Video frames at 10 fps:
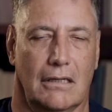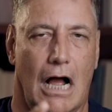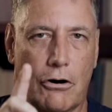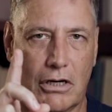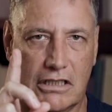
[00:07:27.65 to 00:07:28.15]

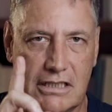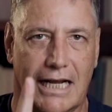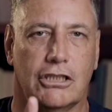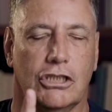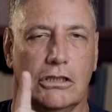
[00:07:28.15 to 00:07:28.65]
our
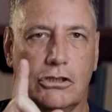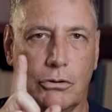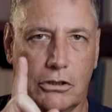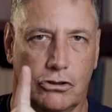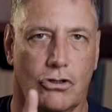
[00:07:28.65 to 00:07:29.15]
addiction
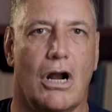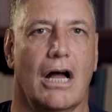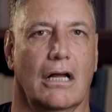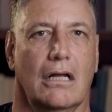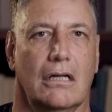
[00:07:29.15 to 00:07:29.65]
to a
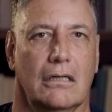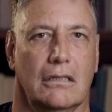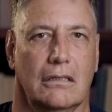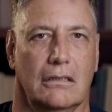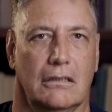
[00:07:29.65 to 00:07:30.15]
drug
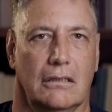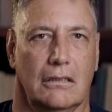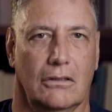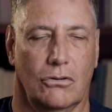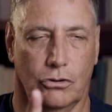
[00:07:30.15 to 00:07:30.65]

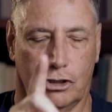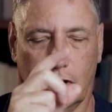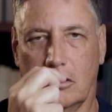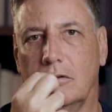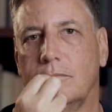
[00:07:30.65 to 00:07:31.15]
called
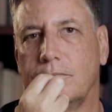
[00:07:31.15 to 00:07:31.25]
sugar.